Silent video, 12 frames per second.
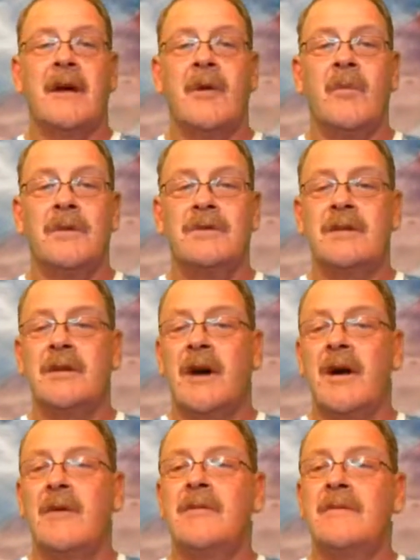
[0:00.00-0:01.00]
We'll see
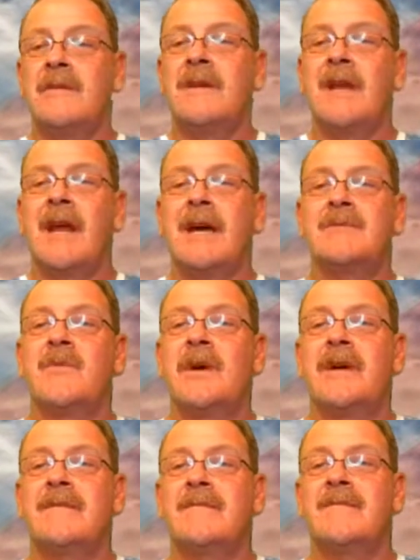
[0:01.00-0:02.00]
y'all next
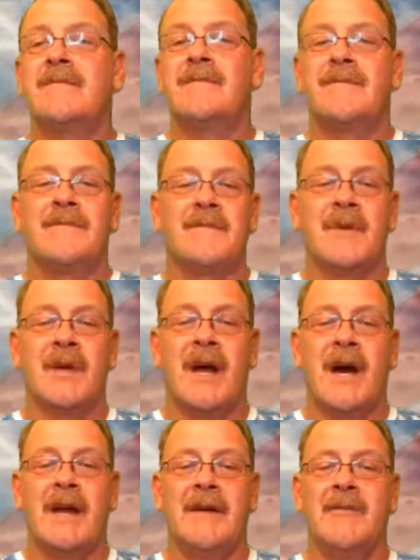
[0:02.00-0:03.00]
week. Good
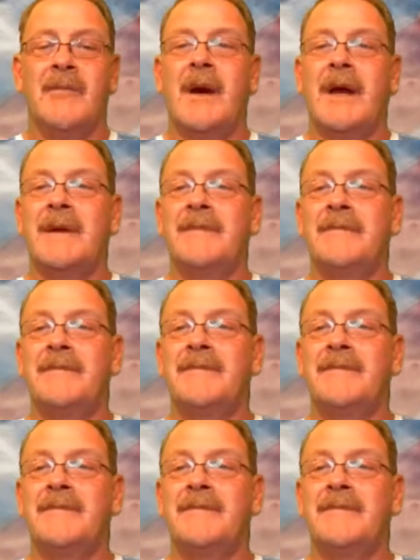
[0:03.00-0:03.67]
night, everybody.